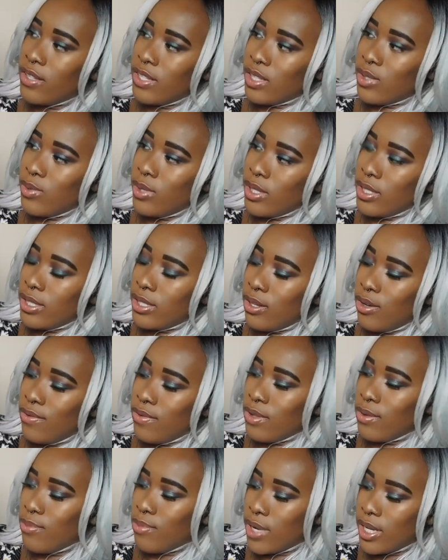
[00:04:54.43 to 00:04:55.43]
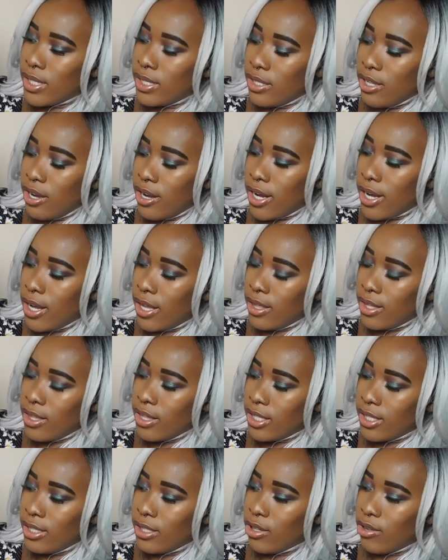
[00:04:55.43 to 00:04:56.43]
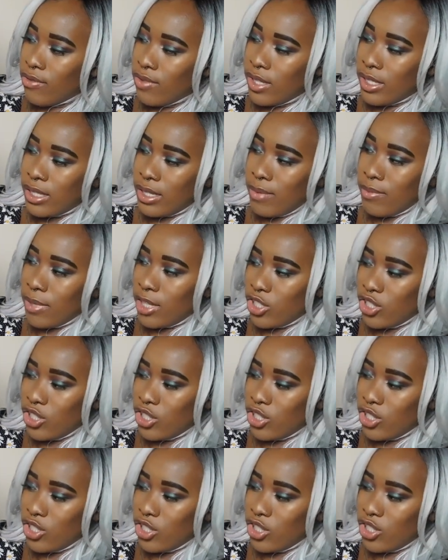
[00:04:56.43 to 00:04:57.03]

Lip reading: This one is over the breast area, and this is over the stomach.